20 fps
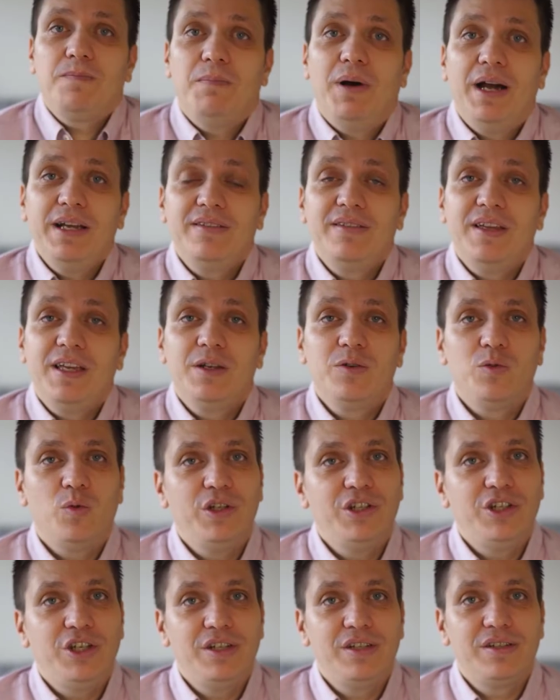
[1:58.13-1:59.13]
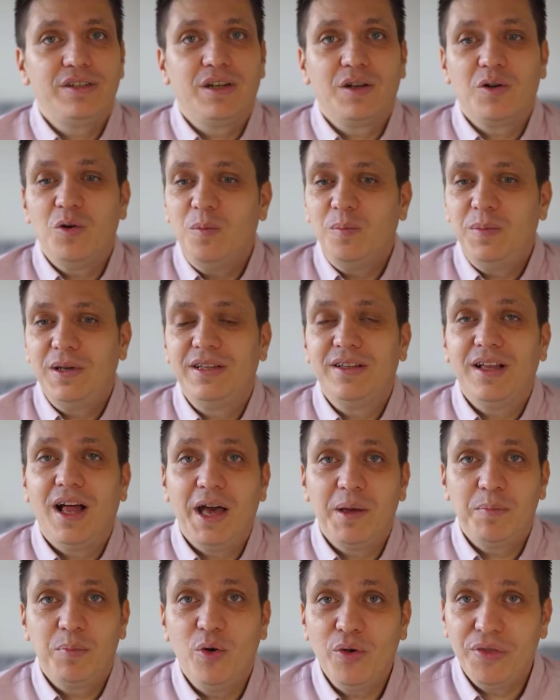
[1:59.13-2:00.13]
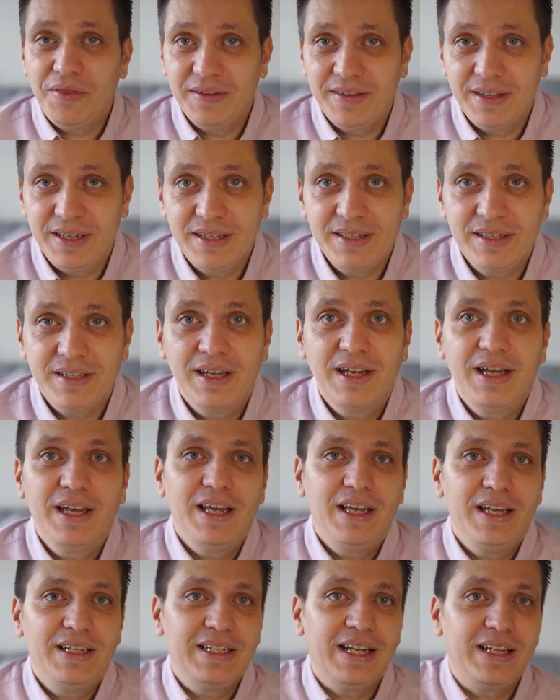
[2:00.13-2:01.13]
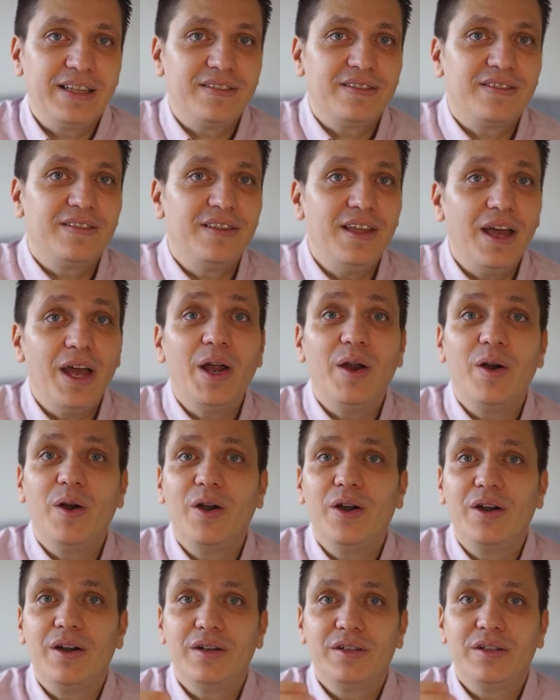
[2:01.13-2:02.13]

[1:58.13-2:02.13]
My take, which is a complete hypothesis, is that their